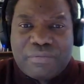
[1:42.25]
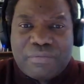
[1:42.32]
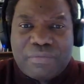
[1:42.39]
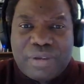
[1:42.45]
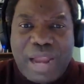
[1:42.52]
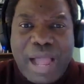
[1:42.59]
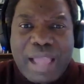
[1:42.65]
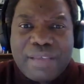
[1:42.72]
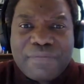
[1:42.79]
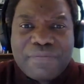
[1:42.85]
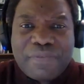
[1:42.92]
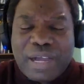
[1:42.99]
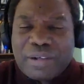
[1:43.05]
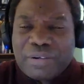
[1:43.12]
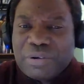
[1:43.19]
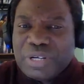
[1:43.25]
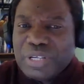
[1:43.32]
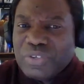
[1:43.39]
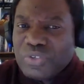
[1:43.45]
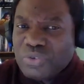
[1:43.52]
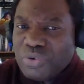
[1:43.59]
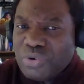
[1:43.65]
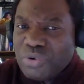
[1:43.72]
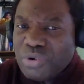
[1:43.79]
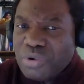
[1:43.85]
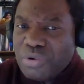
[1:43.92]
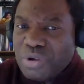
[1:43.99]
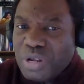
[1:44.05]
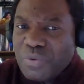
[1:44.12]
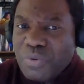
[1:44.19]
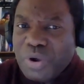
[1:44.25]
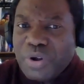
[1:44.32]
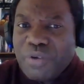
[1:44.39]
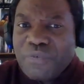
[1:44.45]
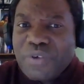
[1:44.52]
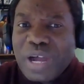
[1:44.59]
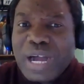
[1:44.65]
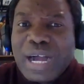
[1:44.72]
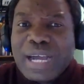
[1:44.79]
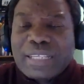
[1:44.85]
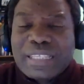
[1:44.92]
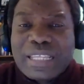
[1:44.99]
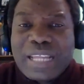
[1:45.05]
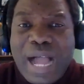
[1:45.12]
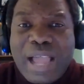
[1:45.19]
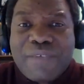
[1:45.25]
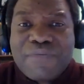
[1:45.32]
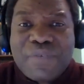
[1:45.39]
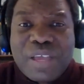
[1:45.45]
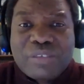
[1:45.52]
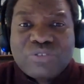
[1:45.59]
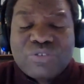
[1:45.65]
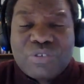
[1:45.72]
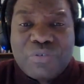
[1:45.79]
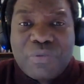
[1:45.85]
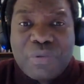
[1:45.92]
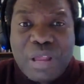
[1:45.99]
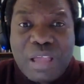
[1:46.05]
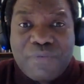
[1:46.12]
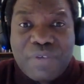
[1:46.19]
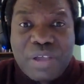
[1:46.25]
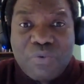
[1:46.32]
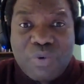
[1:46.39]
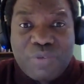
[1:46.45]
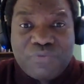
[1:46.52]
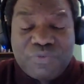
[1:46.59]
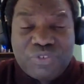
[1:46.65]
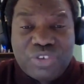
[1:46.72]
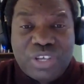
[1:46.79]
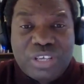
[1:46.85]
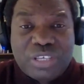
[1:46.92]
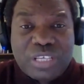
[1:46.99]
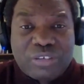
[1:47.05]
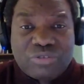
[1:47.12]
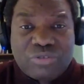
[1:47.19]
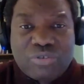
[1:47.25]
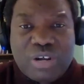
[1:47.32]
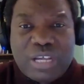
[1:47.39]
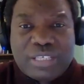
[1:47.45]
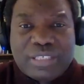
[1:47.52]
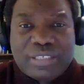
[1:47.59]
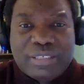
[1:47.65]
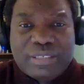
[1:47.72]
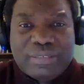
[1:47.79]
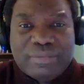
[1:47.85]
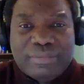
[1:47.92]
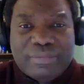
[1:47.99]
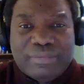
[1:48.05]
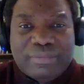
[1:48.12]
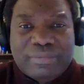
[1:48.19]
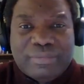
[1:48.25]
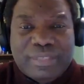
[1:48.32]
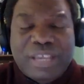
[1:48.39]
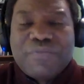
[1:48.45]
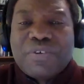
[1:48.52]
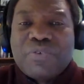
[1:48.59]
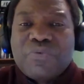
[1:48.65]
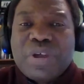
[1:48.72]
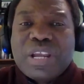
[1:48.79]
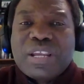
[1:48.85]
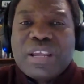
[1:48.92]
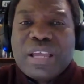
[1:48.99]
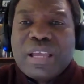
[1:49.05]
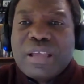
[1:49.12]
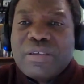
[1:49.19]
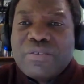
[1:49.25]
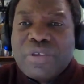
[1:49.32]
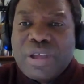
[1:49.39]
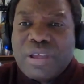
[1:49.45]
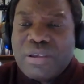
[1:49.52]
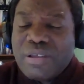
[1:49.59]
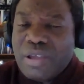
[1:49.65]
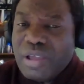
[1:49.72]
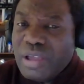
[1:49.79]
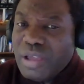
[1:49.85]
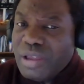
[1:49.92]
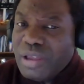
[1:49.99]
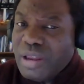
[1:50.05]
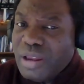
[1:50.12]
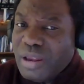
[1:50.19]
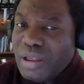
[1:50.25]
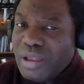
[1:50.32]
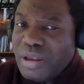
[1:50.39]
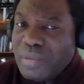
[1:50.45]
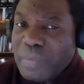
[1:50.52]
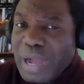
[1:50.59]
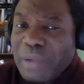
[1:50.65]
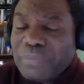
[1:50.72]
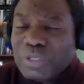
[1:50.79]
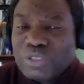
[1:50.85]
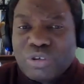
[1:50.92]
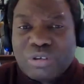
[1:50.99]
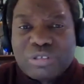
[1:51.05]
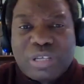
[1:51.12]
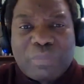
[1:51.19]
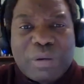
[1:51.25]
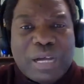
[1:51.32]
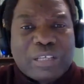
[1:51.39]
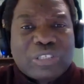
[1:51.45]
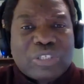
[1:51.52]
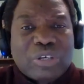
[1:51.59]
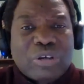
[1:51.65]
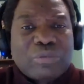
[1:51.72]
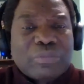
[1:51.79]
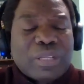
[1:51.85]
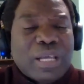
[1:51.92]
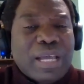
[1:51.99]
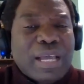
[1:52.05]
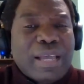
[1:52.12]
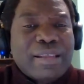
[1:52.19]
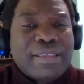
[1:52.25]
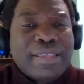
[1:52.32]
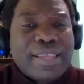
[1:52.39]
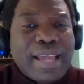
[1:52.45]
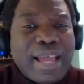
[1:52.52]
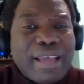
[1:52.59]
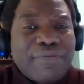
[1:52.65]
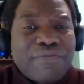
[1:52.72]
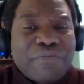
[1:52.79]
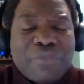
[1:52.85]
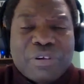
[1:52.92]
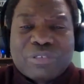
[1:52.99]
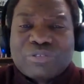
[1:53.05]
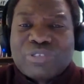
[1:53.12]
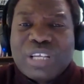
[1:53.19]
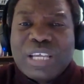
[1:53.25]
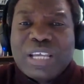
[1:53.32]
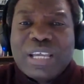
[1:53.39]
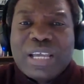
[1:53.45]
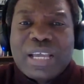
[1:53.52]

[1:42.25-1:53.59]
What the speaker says: Life, according to the Word of God, life is living with Jesus Christ. Even when the Bible talks about death, mostly